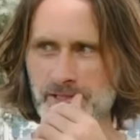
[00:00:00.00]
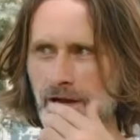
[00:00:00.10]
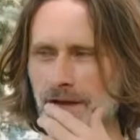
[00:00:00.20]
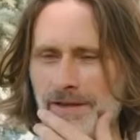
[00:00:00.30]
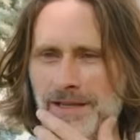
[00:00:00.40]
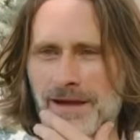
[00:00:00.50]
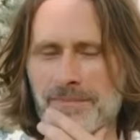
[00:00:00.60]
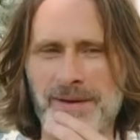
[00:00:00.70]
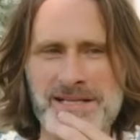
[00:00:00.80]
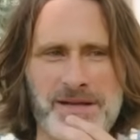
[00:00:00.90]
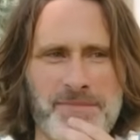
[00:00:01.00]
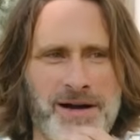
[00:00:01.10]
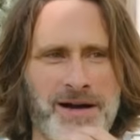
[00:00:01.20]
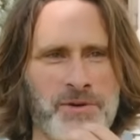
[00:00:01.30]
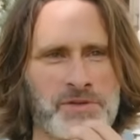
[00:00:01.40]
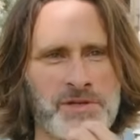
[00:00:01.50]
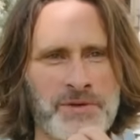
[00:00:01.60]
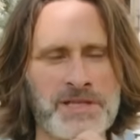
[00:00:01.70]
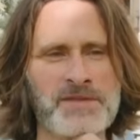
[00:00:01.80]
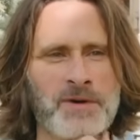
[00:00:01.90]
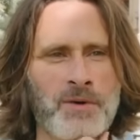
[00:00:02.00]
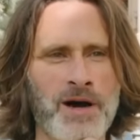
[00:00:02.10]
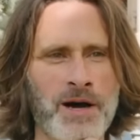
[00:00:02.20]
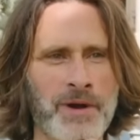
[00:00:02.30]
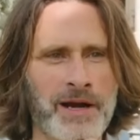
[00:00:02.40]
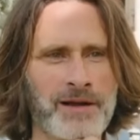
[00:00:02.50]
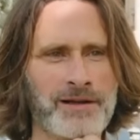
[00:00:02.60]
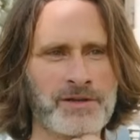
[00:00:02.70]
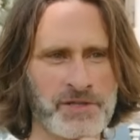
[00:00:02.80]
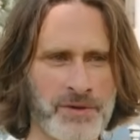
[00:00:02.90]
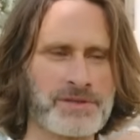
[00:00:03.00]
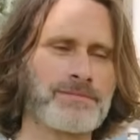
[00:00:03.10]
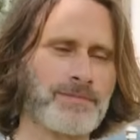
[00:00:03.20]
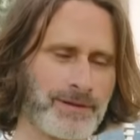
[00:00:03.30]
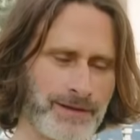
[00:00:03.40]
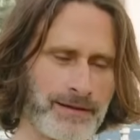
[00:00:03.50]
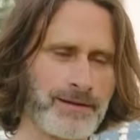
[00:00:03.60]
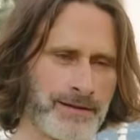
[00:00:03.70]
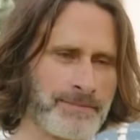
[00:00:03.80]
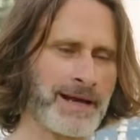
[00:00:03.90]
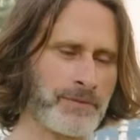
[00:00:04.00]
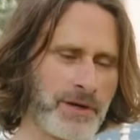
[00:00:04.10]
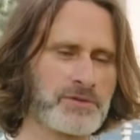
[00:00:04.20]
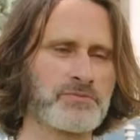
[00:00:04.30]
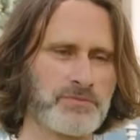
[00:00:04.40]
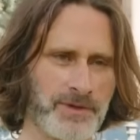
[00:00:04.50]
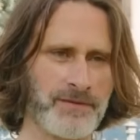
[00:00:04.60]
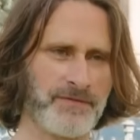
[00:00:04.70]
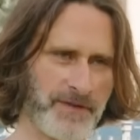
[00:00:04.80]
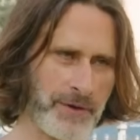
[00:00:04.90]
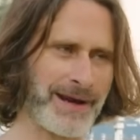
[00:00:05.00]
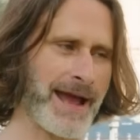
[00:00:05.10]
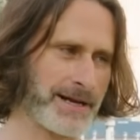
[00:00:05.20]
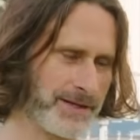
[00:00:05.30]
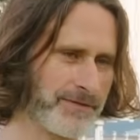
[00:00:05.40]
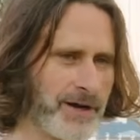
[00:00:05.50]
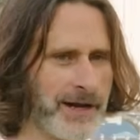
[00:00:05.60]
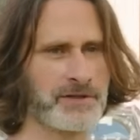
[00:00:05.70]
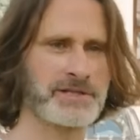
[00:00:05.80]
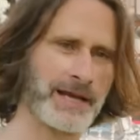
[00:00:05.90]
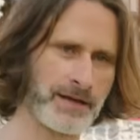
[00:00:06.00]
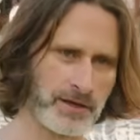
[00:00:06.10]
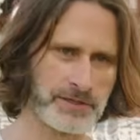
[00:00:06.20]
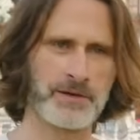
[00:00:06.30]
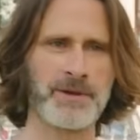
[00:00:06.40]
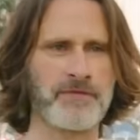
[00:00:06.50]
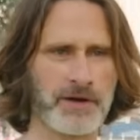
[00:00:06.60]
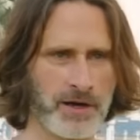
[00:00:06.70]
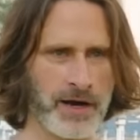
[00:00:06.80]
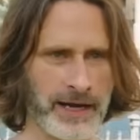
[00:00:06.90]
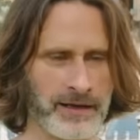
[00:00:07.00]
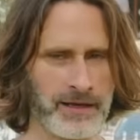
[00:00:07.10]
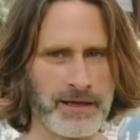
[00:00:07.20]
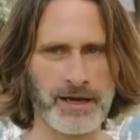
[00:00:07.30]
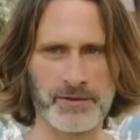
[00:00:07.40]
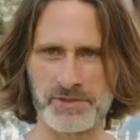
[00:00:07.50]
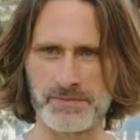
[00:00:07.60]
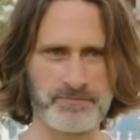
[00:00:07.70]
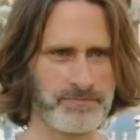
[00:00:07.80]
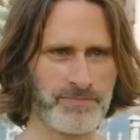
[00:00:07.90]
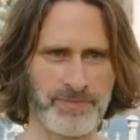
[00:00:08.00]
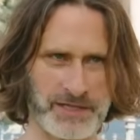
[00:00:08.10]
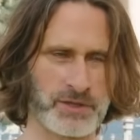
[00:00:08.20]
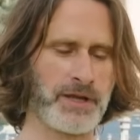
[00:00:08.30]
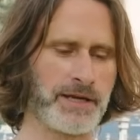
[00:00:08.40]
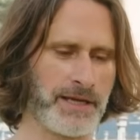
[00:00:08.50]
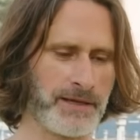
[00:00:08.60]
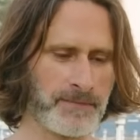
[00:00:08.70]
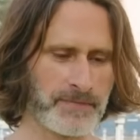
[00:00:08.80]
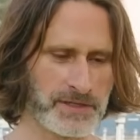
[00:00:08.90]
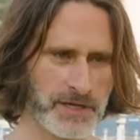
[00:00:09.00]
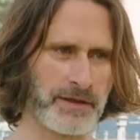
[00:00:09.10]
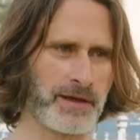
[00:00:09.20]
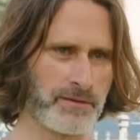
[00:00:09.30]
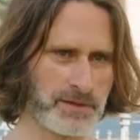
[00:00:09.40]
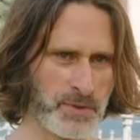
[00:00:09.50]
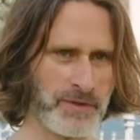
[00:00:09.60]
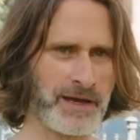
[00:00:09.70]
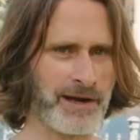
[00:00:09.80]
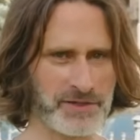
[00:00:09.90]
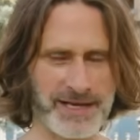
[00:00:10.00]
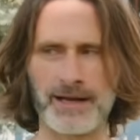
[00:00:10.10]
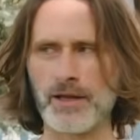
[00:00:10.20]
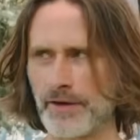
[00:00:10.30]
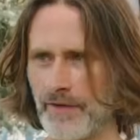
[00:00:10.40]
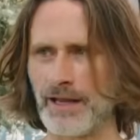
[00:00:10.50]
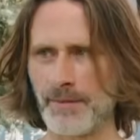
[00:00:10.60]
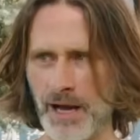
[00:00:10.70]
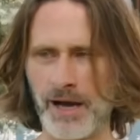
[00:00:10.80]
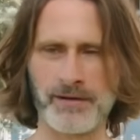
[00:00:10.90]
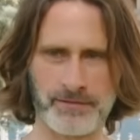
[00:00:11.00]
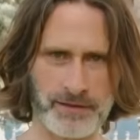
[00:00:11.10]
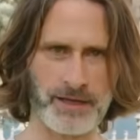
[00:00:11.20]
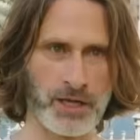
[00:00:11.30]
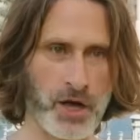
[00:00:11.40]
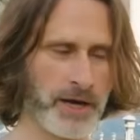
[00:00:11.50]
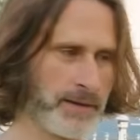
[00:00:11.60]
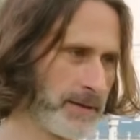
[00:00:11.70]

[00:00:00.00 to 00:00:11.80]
So yeah, basically I was doing this for a while because I was, back when I was very active, right? I was taking girls home every night. That's all I did. So there was moving, and I was getting a lot of LMR, a lot.